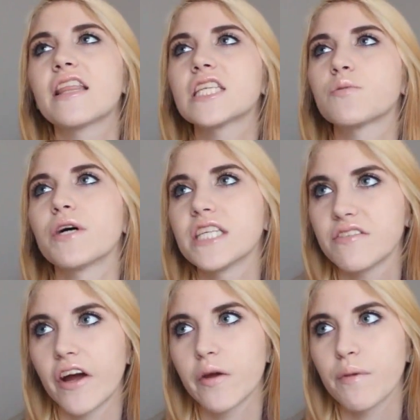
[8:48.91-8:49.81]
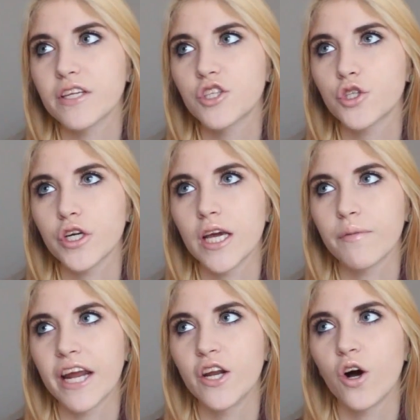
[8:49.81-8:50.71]
This one is very mainstream,
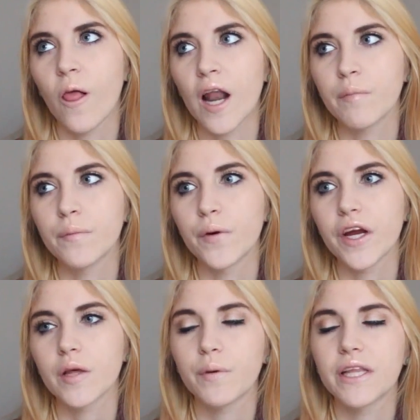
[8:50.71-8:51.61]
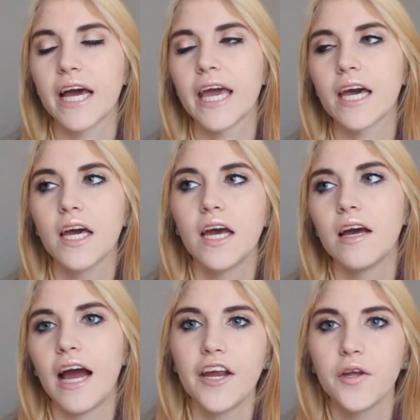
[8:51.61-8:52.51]
and I know a lot of people are gonna be like,
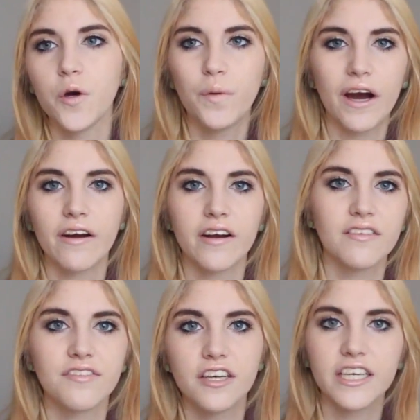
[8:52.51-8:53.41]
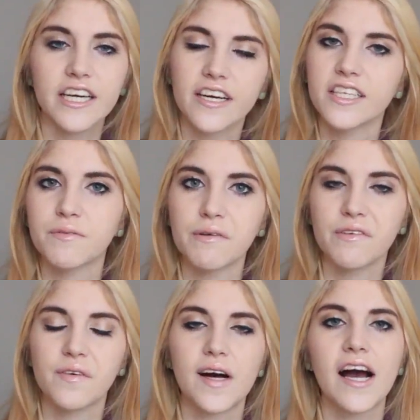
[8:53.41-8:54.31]
I knew about her for years, blah,
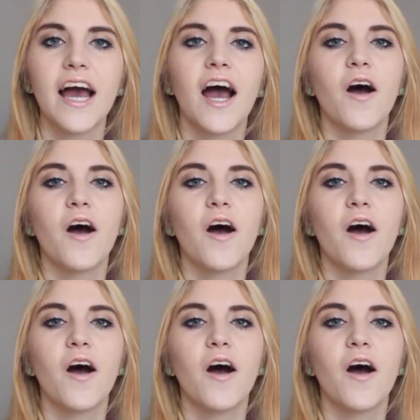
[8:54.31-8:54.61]
blah, blah.